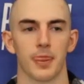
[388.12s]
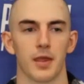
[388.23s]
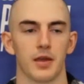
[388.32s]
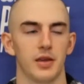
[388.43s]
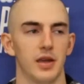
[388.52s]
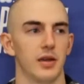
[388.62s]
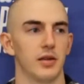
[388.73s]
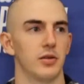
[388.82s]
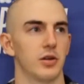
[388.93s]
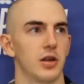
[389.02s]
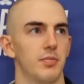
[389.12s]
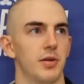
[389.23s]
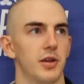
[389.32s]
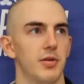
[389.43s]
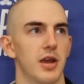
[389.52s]
Yeah, kind of
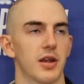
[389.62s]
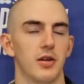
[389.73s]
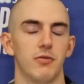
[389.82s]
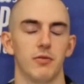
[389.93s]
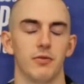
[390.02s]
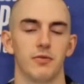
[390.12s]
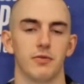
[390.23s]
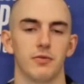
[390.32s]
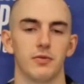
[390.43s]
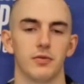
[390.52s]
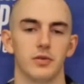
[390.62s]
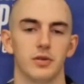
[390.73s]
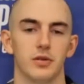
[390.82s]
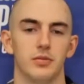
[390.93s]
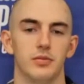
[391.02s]
piggybacking off
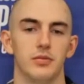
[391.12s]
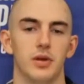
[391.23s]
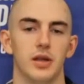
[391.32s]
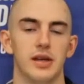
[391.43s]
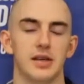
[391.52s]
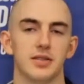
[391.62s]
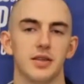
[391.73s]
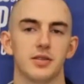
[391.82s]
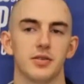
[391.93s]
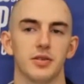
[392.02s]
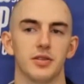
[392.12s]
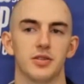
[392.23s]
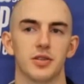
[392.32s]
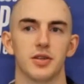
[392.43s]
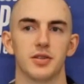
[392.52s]
of my last answer,
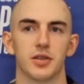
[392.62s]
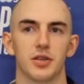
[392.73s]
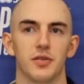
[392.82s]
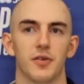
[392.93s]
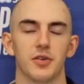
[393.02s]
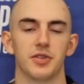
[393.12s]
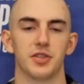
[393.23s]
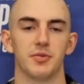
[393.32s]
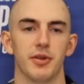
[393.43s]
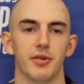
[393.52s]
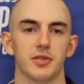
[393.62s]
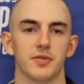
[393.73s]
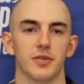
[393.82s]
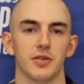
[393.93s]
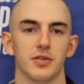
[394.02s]
it's a good first experience
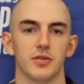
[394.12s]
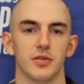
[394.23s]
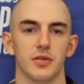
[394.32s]
for us.